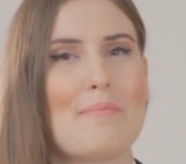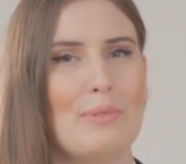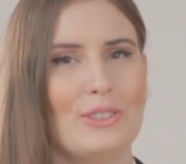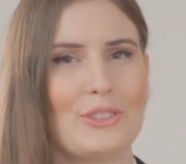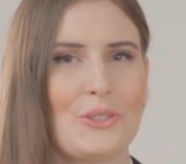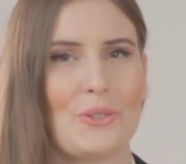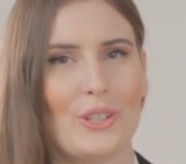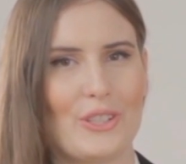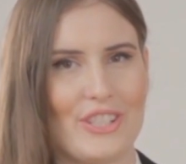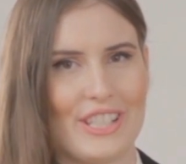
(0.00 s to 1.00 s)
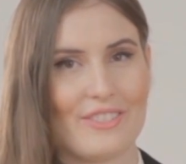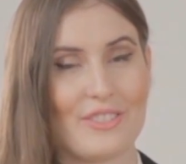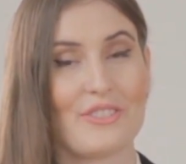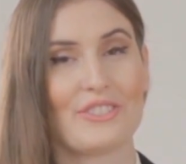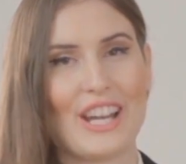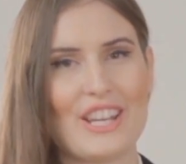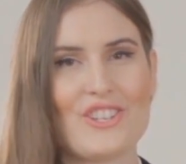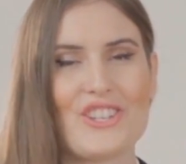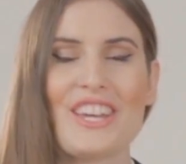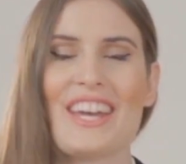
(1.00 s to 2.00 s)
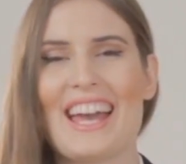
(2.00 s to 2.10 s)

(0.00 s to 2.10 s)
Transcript: able to call yourselves French,